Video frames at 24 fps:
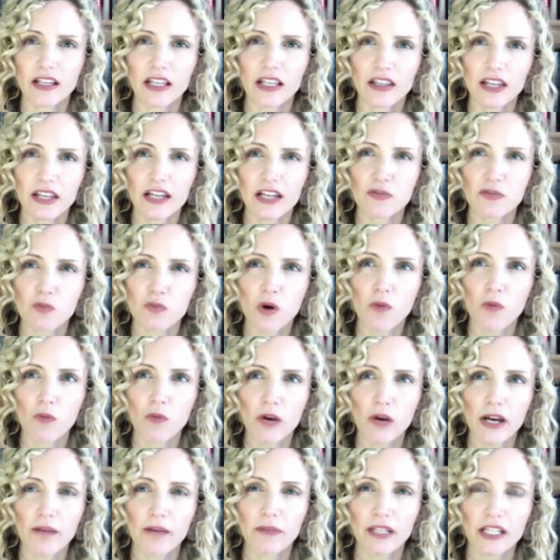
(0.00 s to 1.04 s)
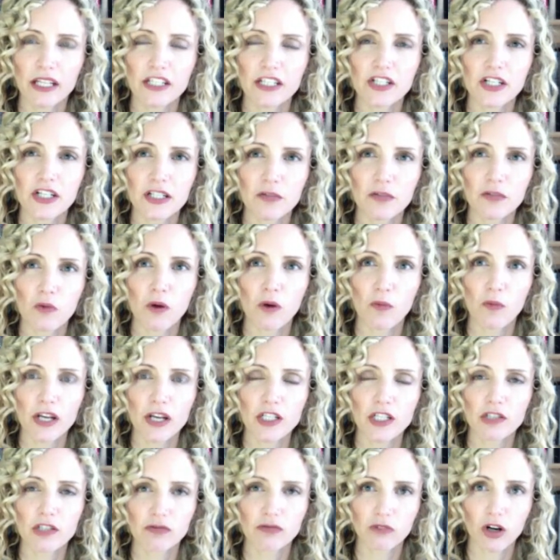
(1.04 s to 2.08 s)
that's one way. I mean, that's certainly one way
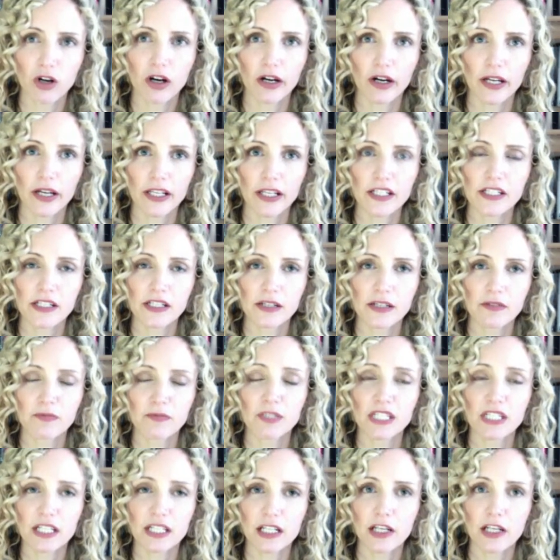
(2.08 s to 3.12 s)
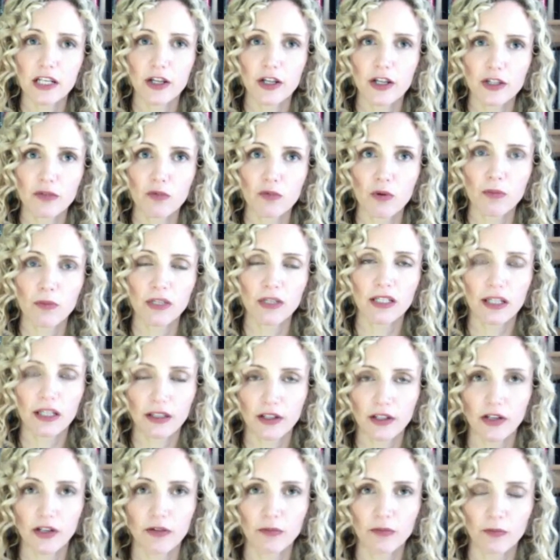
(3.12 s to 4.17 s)
to rise, particularly as a woman. You
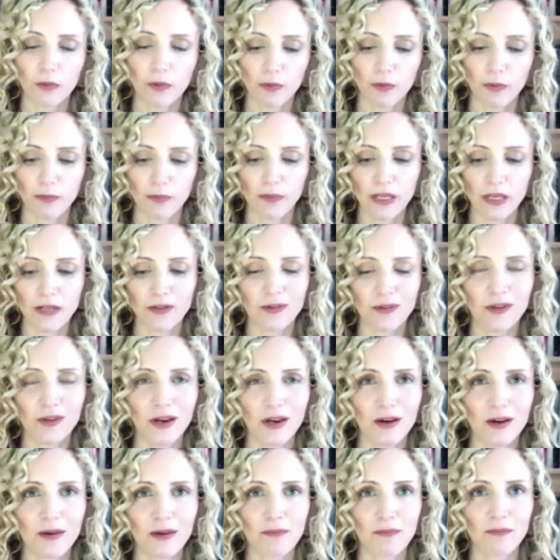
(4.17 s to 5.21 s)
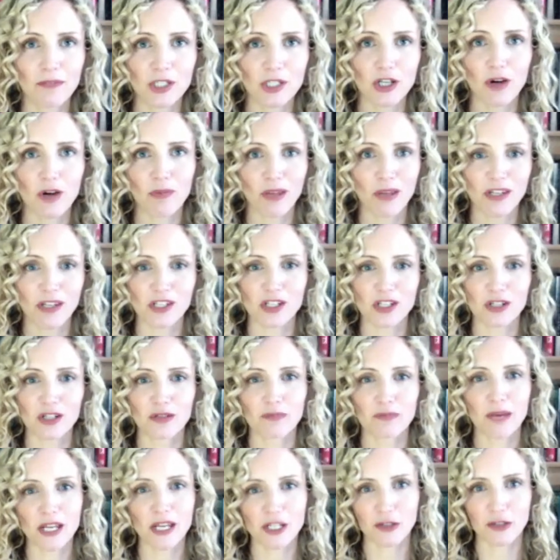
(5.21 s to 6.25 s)
know, uh, Michelle mentioned
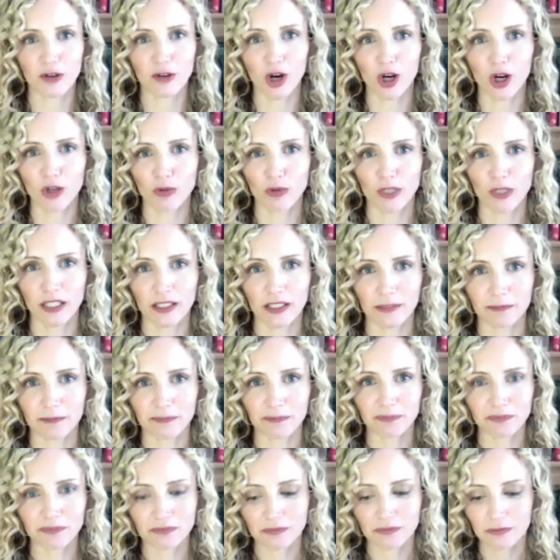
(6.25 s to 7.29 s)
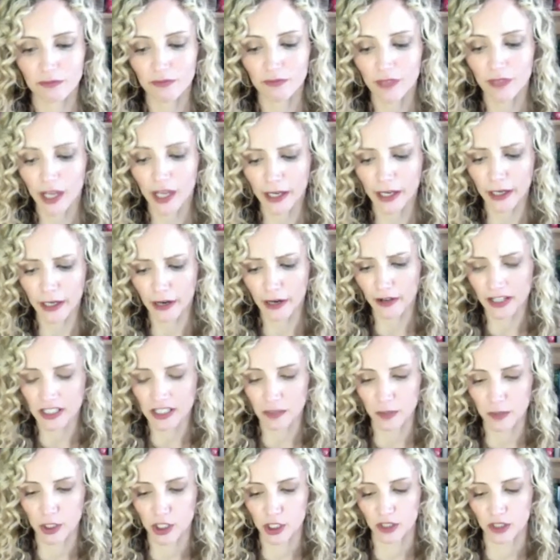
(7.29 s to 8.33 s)
Bess of Hardwick and our
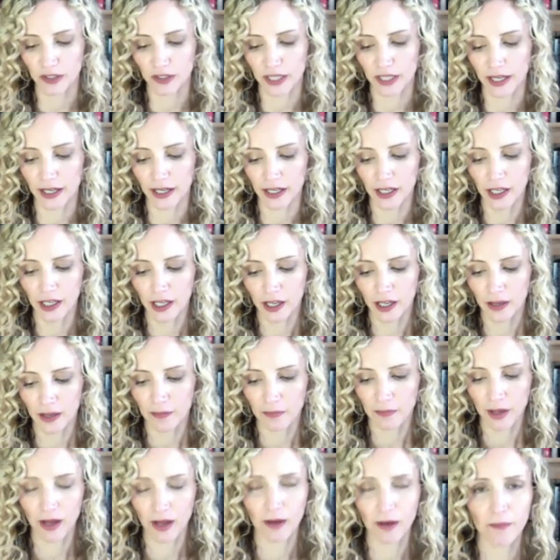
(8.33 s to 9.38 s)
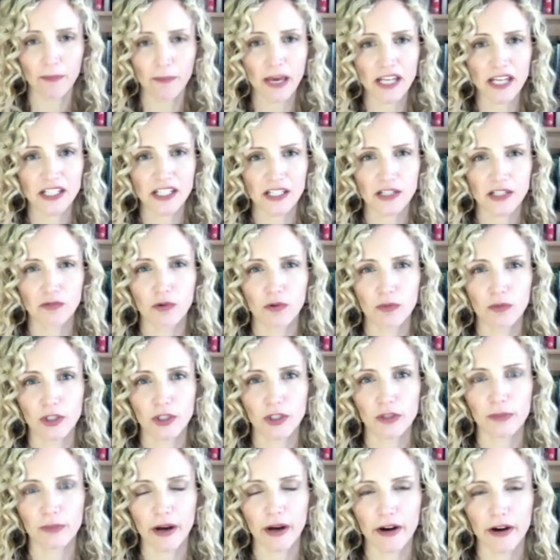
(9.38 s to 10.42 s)
exhibition there. Uh, Bess is a woman
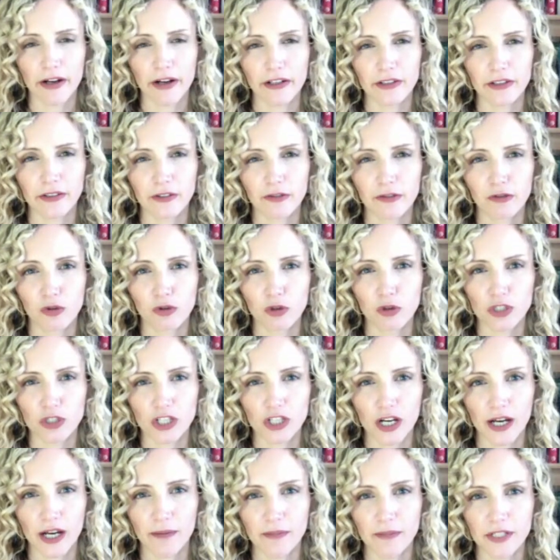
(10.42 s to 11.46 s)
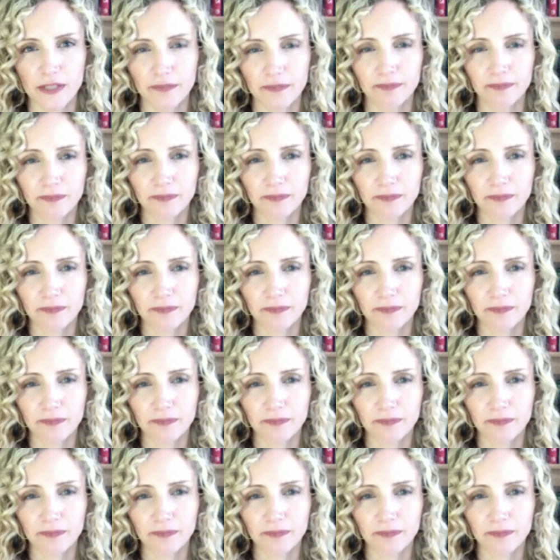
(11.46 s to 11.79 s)
who married four times